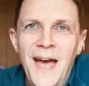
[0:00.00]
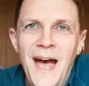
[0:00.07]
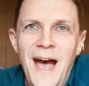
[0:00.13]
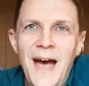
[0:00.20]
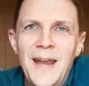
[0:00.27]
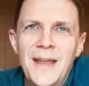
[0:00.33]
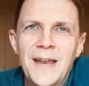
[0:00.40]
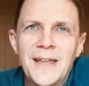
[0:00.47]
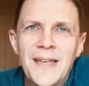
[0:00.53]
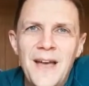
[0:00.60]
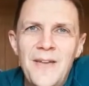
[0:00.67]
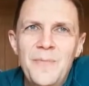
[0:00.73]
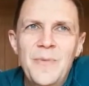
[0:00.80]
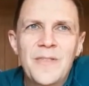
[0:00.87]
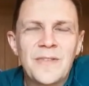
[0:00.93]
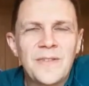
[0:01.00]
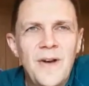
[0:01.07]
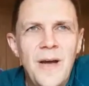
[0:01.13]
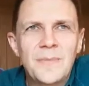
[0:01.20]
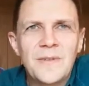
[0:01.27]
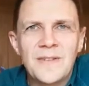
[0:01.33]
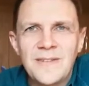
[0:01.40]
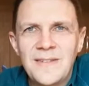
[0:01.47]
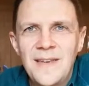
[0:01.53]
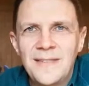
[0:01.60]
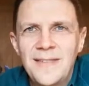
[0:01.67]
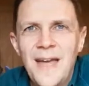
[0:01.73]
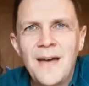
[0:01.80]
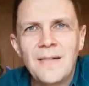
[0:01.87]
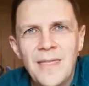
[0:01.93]
and it gave me the time to sit
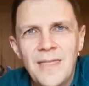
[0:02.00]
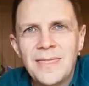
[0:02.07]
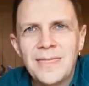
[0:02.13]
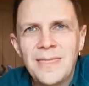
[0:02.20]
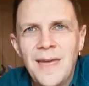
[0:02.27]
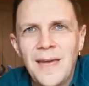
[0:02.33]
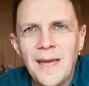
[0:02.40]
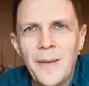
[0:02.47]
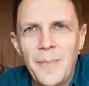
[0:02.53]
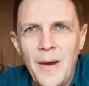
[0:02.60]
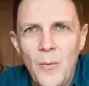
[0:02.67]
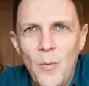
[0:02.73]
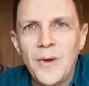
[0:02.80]
down and think about